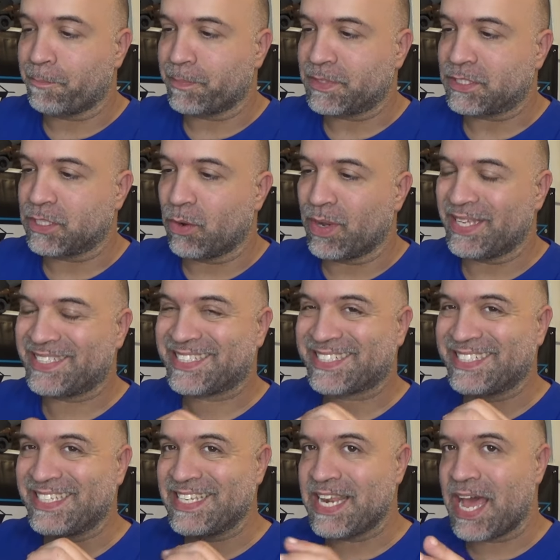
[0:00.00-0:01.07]
So it's
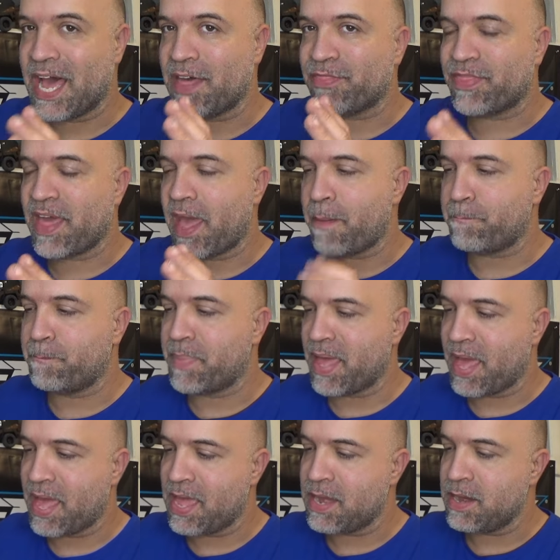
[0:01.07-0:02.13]
not that
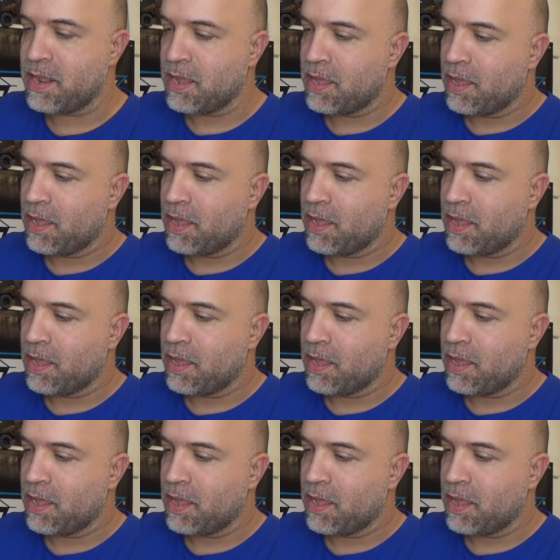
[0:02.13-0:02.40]
bad,